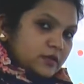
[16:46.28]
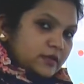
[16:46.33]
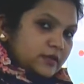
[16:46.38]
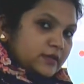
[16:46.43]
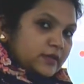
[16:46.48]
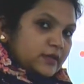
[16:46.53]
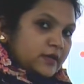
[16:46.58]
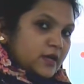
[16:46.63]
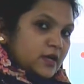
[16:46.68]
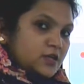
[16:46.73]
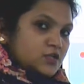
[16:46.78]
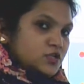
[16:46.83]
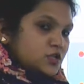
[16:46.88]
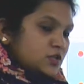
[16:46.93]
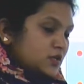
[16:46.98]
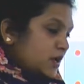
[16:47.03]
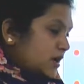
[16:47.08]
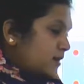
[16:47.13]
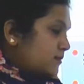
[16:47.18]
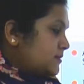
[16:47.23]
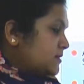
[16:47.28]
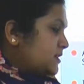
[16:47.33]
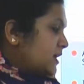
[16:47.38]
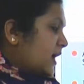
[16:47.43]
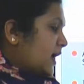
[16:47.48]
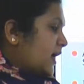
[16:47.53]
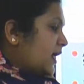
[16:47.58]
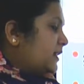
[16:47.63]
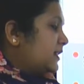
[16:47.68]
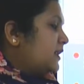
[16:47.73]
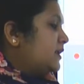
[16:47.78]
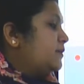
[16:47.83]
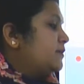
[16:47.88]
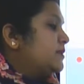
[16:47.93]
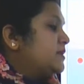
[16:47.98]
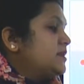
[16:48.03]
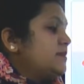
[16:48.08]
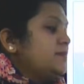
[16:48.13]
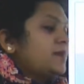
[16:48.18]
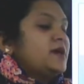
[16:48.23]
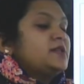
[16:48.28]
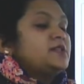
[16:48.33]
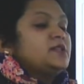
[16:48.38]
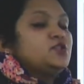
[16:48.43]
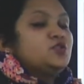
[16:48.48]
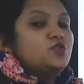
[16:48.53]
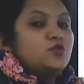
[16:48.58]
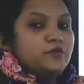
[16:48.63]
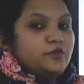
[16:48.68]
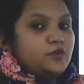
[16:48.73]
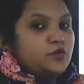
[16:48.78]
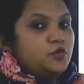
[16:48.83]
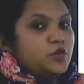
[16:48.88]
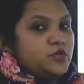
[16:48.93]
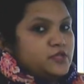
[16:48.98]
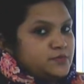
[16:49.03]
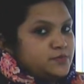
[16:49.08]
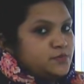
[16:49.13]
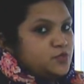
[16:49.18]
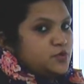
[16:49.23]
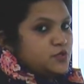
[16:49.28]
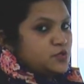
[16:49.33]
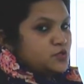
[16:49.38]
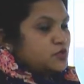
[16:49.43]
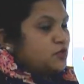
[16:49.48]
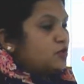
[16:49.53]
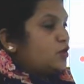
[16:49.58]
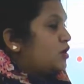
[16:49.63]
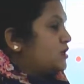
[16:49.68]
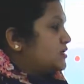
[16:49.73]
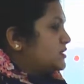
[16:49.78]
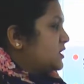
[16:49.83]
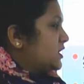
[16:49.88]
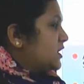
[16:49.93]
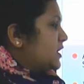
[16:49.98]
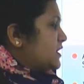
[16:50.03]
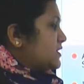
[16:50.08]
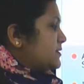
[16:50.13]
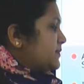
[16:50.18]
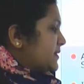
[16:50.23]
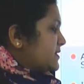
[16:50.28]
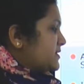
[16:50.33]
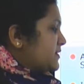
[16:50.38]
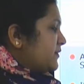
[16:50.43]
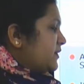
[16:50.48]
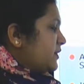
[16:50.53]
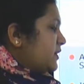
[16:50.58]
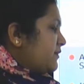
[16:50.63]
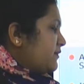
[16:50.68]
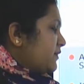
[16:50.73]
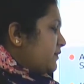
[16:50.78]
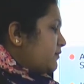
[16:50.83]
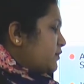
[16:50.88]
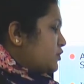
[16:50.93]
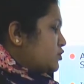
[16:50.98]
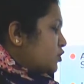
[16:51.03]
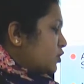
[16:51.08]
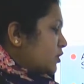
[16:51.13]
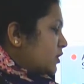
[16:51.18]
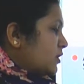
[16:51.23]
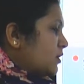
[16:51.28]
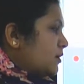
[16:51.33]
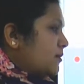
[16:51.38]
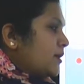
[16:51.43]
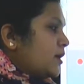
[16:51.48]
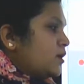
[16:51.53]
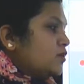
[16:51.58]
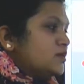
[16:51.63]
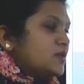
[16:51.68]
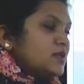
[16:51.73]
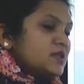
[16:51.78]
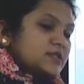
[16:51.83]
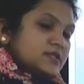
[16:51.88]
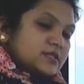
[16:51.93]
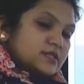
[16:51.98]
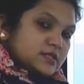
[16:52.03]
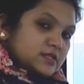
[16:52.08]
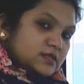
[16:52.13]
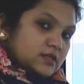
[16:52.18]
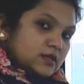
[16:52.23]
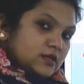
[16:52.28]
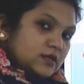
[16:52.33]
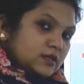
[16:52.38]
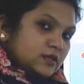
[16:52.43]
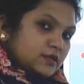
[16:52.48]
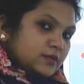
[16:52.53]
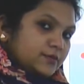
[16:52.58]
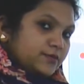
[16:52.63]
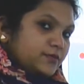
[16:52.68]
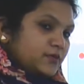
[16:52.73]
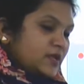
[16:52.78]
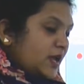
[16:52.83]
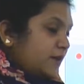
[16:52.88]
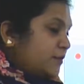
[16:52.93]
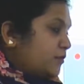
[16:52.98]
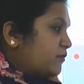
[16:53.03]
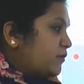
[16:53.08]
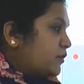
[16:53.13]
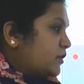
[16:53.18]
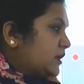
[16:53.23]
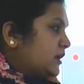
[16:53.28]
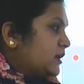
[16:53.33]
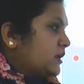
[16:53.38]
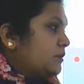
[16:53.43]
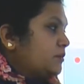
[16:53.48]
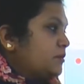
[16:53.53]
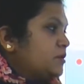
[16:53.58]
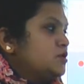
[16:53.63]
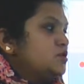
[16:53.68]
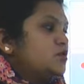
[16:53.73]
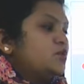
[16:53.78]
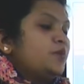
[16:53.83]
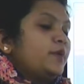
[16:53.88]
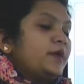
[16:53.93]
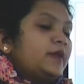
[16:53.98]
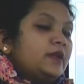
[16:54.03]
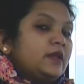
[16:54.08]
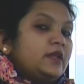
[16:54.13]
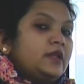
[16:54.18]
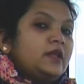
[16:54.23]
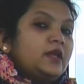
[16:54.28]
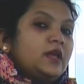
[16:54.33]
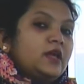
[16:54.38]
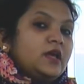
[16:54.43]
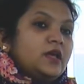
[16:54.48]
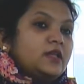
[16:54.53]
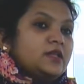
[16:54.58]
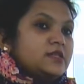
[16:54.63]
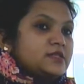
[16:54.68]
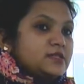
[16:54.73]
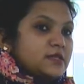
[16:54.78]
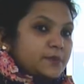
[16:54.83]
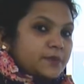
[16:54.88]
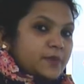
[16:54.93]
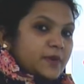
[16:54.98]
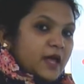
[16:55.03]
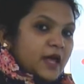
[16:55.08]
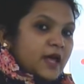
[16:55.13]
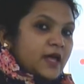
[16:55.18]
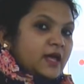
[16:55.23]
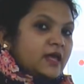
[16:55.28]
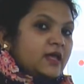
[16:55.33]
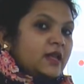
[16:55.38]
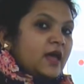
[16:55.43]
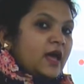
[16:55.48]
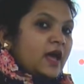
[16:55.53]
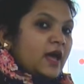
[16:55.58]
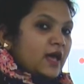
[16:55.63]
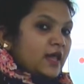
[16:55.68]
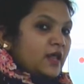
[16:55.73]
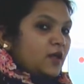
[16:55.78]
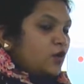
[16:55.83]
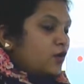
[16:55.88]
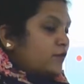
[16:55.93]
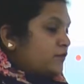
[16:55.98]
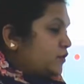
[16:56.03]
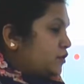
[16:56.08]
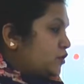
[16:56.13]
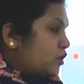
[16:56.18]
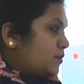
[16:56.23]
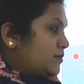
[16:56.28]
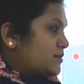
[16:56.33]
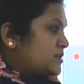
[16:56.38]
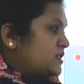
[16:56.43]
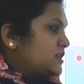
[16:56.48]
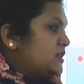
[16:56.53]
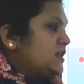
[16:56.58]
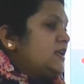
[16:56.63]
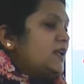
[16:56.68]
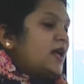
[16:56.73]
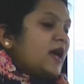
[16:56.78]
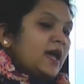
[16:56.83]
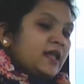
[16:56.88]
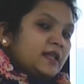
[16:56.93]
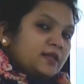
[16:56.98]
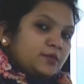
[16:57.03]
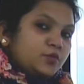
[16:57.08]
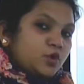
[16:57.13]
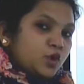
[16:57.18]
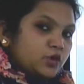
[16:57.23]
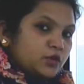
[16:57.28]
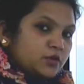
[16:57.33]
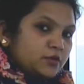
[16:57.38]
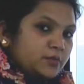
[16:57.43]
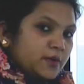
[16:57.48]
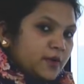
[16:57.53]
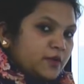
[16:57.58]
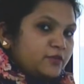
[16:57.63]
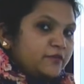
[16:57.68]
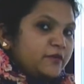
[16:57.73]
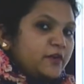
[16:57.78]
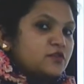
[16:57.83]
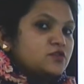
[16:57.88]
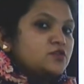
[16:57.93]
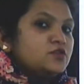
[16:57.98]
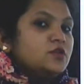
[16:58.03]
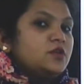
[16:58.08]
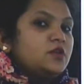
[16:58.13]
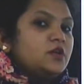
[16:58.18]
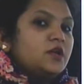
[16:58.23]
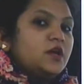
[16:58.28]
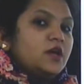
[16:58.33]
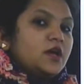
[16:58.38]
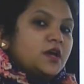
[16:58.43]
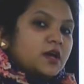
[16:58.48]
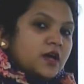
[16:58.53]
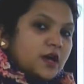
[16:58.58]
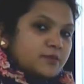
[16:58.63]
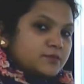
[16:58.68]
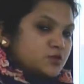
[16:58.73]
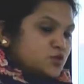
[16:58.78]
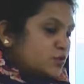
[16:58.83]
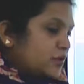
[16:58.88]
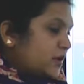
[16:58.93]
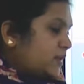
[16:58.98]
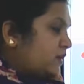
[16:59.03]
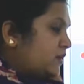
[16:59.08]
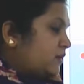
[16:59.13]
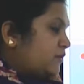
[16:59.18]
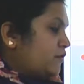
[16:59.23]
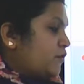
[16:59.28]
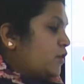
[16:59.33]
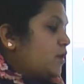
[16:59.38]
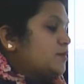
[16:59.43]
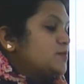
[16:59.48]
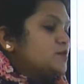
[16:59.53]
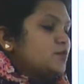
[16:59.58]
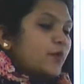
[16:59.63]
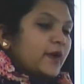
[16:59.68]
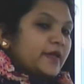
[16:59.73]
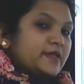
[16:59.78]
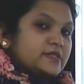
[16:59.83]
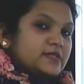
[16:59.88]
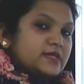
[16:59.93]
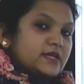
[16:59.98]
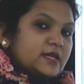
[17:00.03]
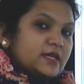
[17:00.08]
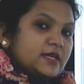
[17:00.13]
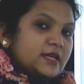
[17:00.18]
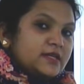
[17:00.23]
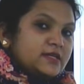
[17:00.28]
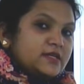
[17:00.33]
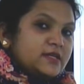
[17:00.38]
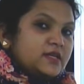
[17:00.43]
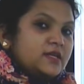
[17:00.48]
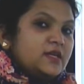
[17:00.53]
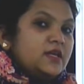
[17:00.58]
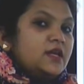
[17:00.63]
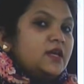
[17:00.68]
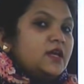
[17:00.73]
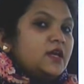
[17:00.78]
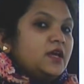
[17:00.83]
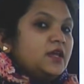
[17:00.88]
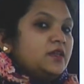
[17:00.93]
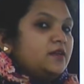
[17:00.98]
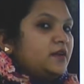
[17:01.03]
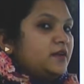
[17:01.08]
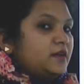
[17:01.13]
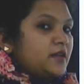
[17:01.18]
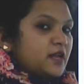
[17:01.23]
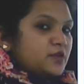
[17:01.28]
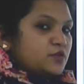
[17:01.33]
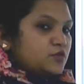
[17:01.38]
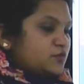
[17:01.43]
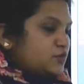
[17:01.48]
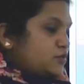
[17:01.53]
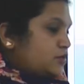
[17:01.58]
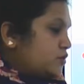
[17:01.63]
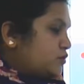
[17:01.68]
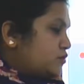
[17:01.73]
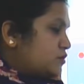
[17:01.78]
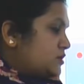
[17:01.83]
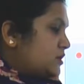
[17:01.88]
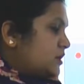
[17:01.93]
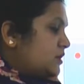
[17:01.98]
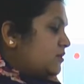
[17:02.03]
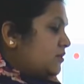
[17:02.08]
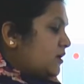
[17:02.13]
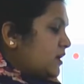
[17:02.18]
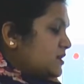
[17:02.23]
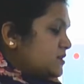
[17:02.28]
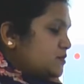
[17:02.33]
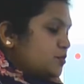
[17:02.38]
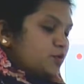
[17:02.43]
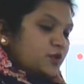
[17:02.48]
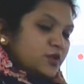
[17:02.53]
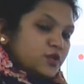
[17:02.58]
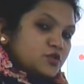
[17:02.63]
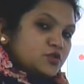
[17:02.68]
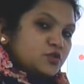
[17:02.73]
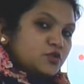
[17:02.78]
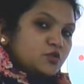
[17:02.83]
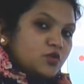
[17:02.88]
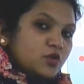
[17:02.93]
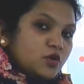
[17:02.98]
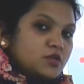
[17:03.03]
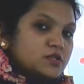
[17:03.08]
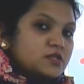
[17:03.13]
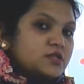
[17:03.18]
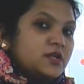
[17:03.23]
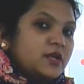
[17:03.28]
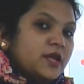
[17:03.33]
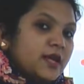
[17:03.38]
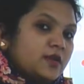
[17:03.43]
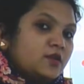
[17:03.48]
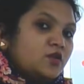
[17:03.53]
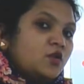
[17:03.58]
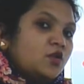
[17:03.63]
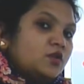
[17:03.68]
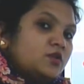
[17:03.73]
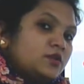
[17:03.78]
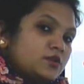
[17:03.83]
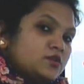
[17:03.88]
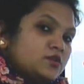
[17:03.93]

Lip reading: reduction comes, and then minimization of the transportation cost. Specifically, when we're talking about this type of vertical merger, wherein the supplier of the raw material and the product manufacturer comes together and forms one single entity, they tend to reduce the transportation cost. They get all the